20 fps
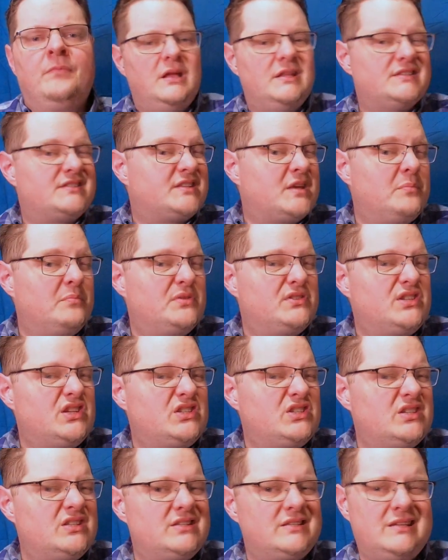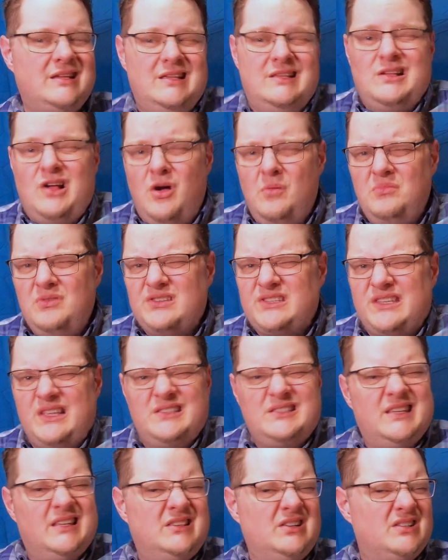In some positions, it almost
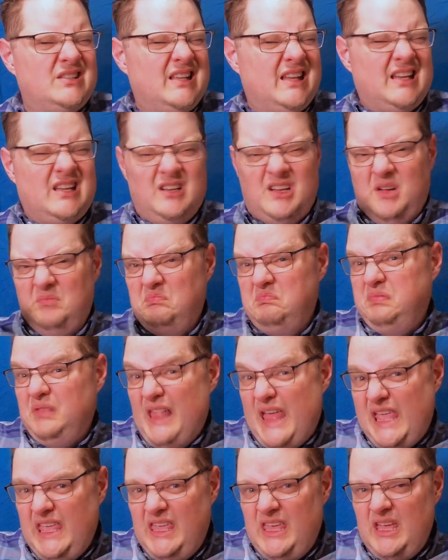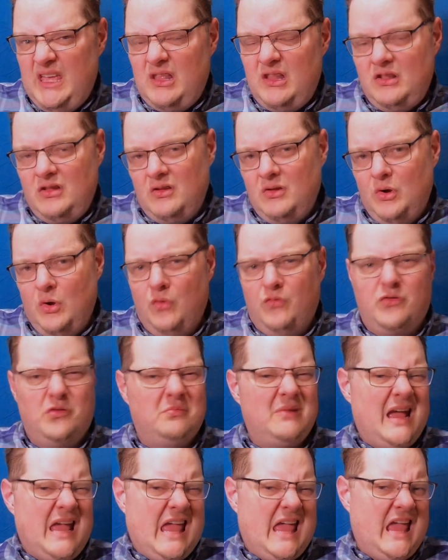sounds like there's like a blanket
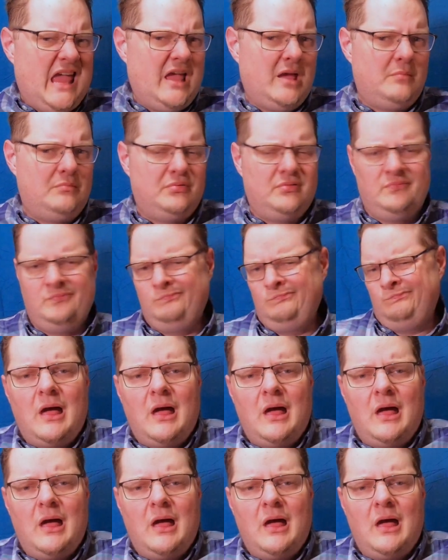over my amp.